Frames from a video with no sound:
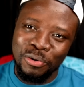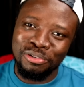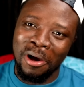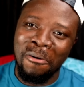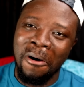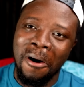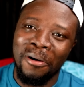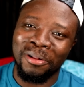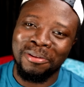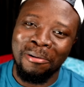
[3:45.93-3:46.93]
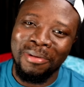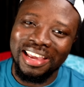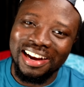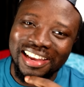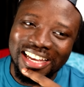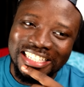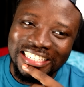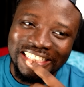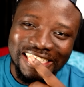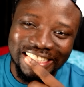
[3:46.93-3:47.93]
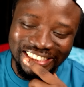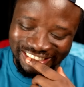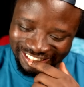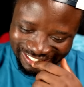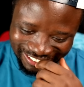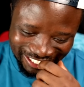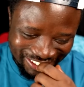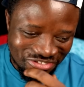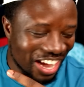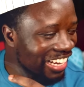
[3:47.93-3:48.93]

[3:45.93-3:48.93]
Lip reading: "Who's all called Hokotong by Irayachi?" By